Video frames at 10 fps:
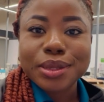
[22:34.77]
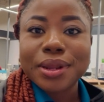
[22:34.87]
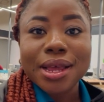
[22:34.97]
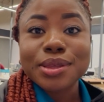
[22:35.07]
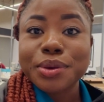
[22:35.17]
So
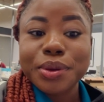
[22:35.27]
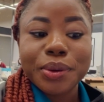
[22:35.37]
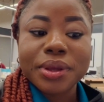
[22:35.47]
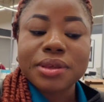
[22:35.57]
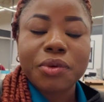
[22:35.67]
that's how you
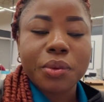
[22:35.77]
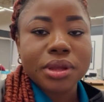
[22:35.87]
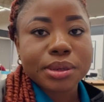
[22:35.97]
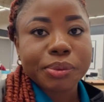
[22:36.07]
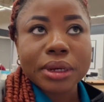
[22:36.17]
do it if you
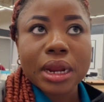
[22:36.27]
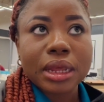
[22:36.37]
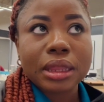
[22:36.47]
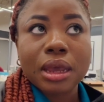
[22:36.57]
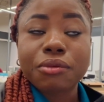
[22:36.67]
want to print
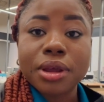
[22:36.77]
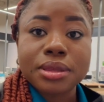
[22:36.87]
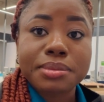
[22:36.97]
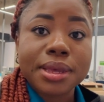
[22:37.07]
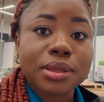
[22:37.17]
anything,
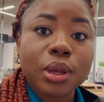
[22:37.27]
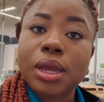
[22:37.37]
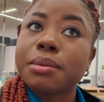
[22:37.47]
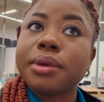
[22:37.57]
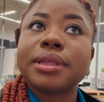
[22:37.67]
recipes,
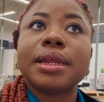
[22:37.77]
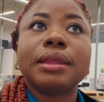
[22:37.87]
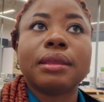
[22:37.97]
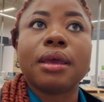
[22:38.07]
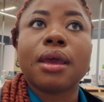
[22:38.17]
document
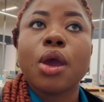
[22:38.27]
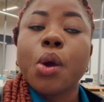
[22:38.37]
anything.